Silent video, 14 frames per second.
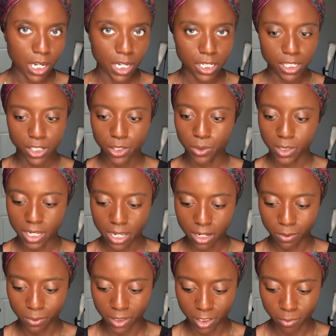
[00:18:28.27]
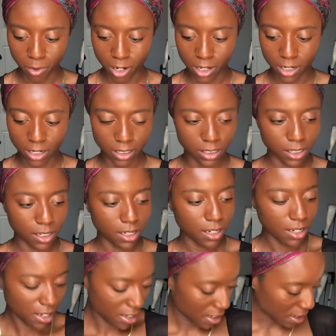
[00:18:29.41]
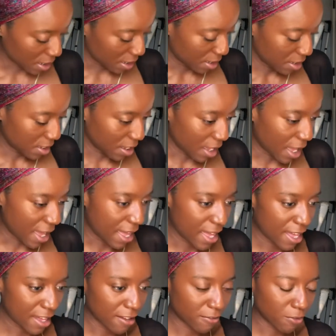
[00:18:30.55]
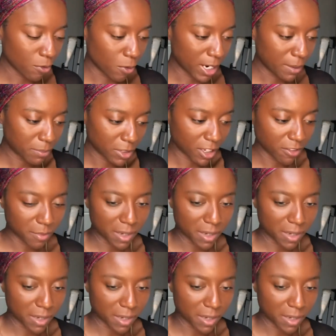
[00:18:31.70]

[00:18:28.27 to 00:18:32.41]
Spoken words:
So again, with this product, I have wiped off my